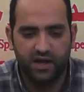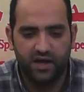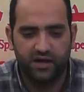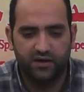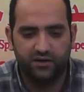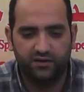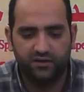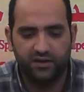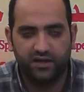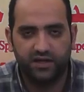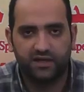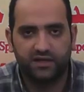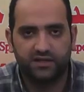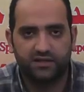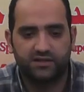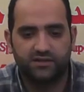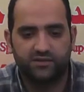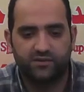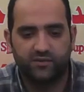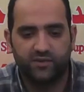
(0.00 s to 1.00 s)
O oh God,
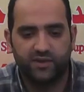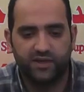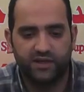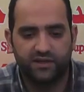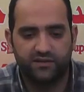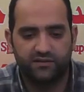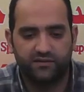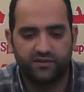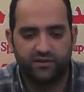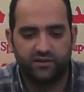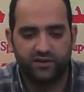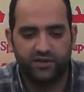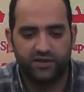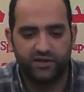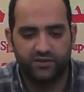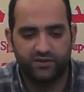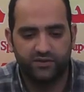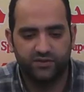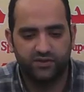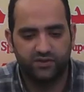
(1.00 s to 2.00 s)
we invoke
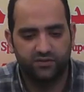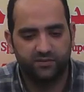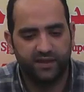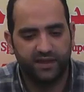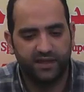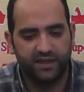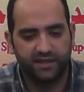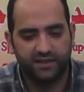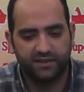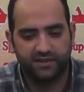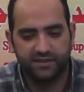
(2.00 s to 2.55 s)
you to make